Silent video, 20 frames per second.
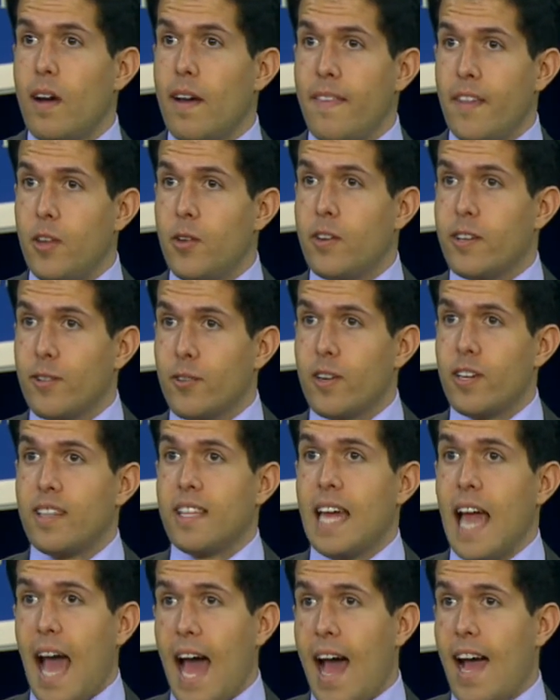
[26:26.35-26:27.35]
and then you can look at
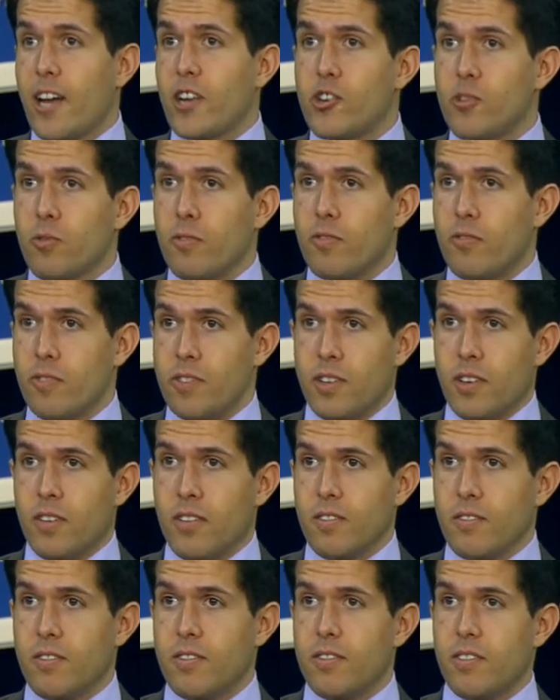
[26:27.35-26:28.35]
the actual
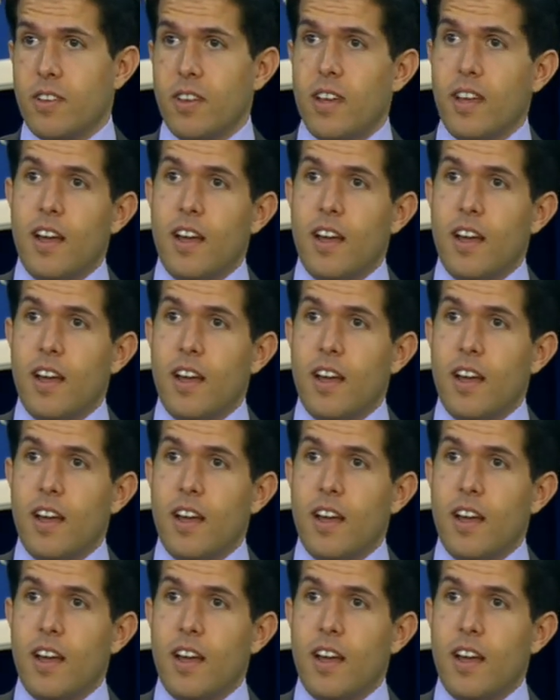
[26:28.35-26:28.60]
results